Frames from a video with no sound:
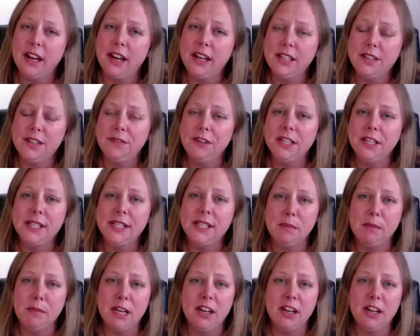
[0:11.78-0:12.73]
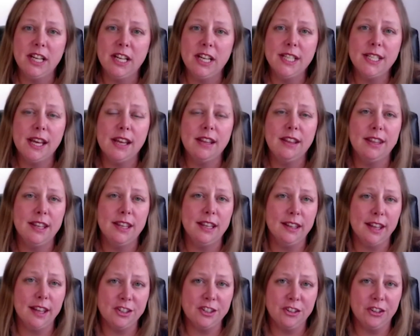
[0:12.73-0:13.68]
of different seminaries and
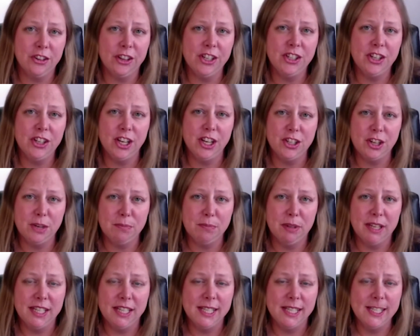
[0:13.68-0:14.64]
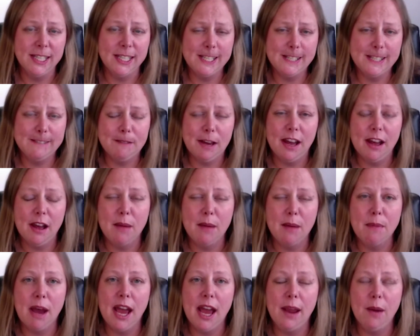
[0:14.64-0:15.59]
theological education places.
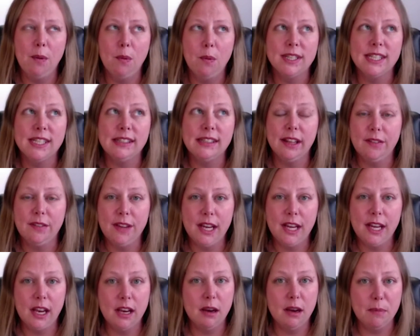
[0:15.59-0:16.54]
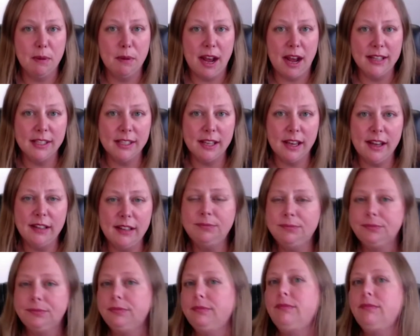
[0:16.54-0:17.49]
I was living in Nebraska
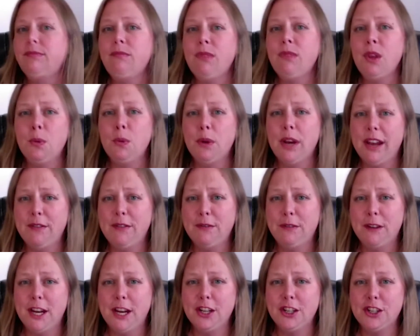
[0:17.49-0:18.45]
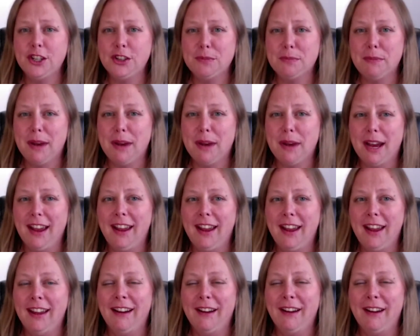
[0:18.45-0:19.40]
when I finished
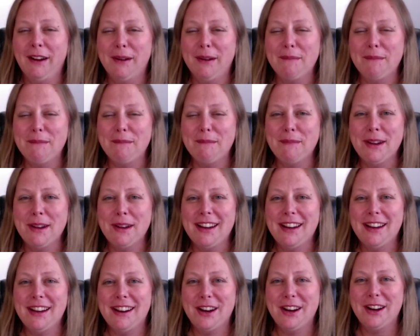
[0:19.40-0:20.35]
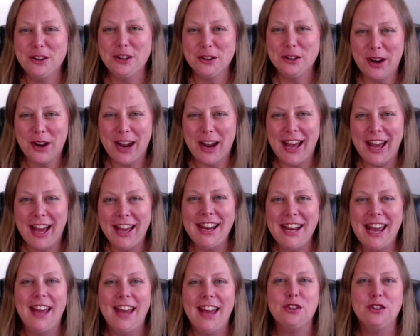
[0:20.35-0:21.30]
my
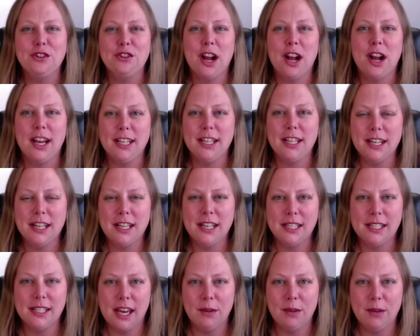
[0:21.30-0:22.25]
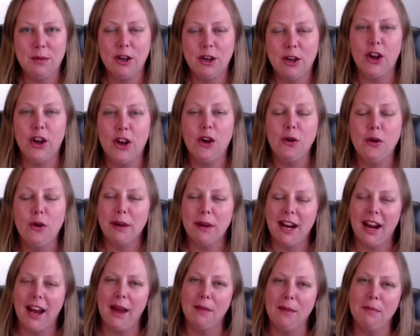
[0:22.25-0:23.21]
undergrad and trying to decide where to go,
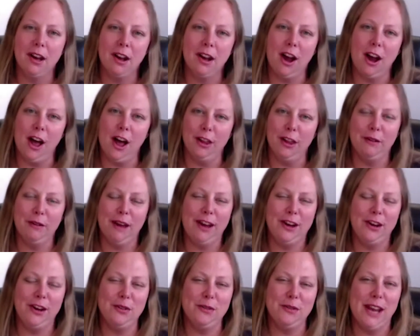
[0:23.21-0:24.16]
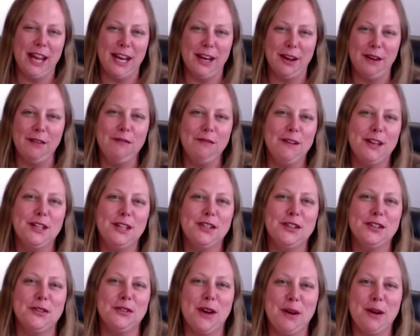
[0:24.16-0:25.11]
but I'm a Colorado native, and
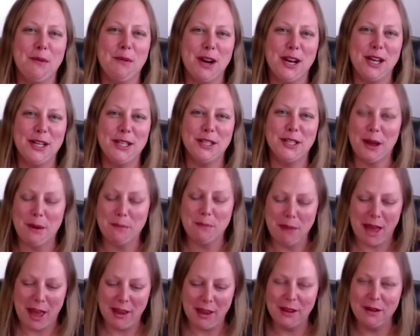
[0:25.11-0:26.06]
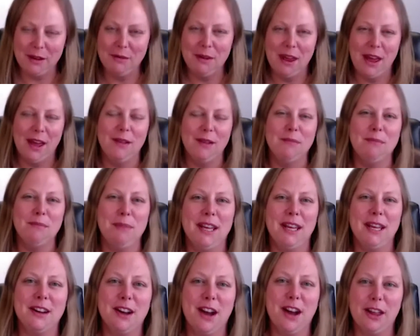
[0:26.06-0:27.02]
so I wanted to come back and
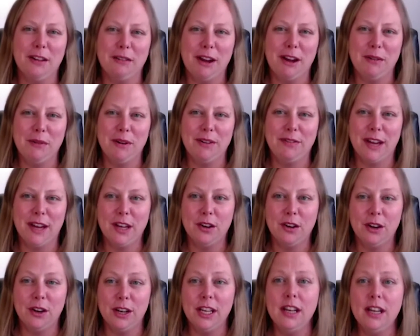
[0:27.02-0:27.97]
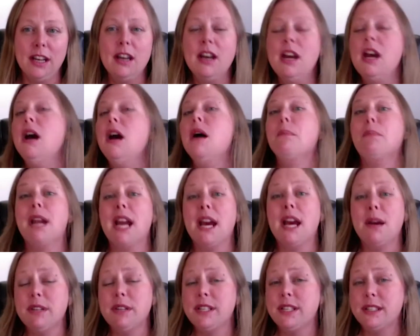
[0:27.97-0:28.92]
be in Colorado if I could. But
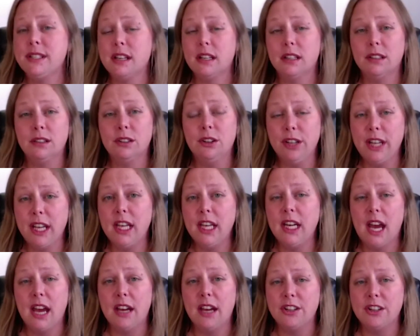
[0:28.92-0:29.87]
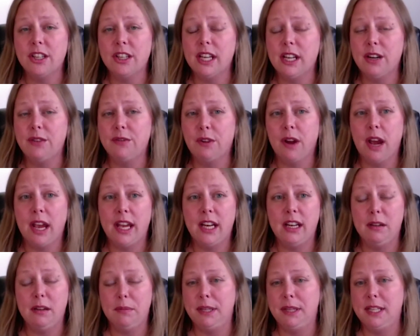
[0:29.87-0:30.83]
I was looking actually at a
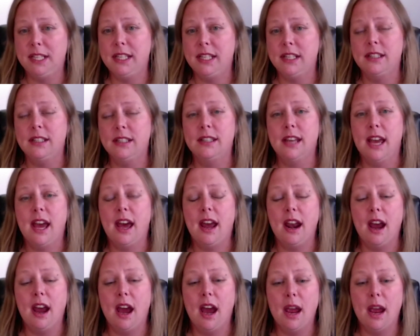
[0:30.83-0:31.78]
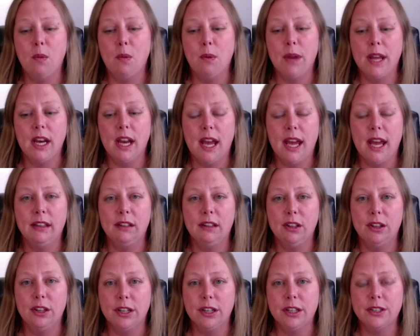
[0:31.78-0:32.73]
variety of places, and I went and
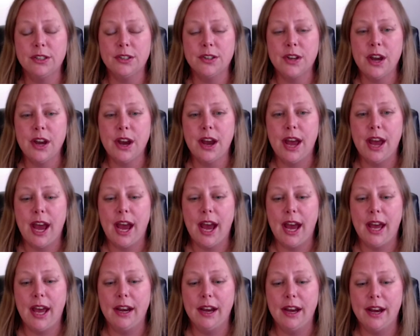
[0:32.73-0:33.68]
looked at